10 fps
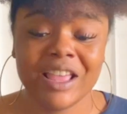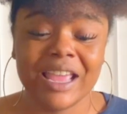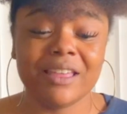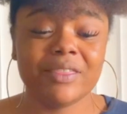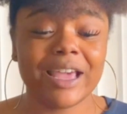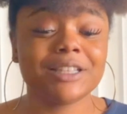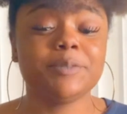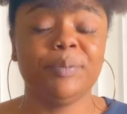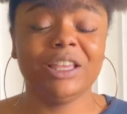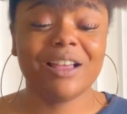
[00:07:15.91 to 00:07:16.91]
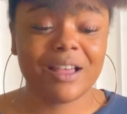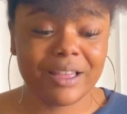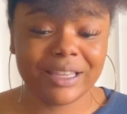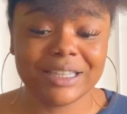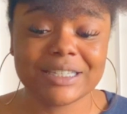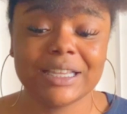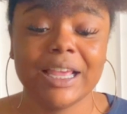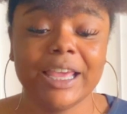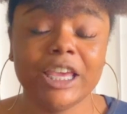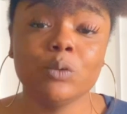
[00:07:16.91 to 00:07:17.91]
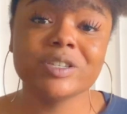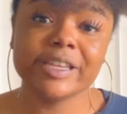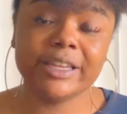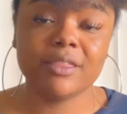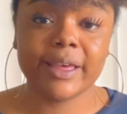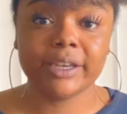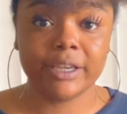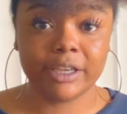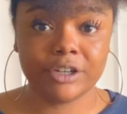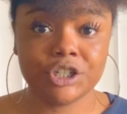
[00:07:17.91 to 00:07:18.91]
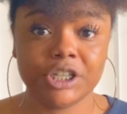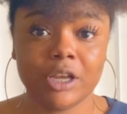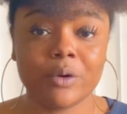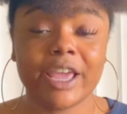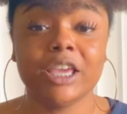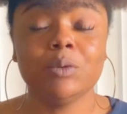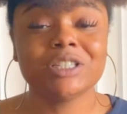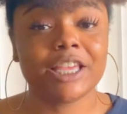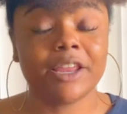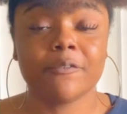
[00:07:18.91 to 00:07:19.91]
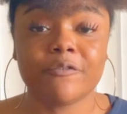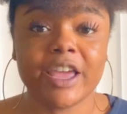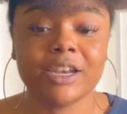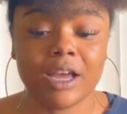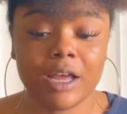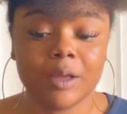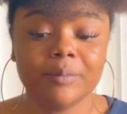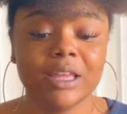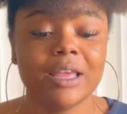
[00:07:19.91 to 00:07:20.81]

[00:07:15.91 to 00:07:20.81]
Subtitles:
And that's because he was in that energy, okay? He was getting fed up.